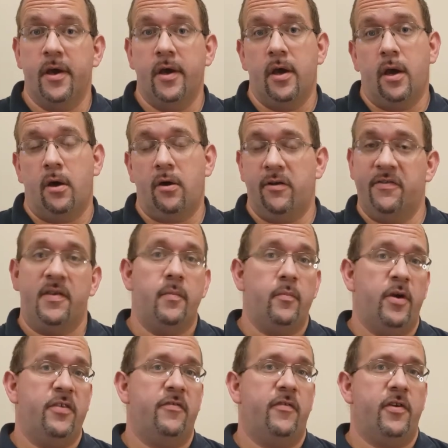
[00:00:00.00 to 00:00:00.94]
are in some
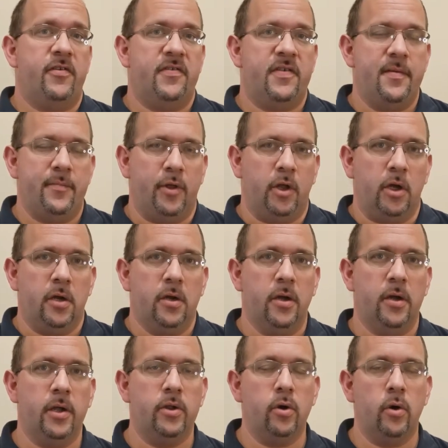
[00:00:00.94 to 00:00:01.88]
ways very similar
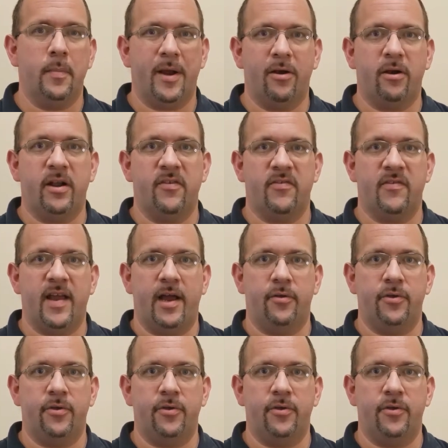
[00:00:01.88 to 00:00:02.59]
to American-style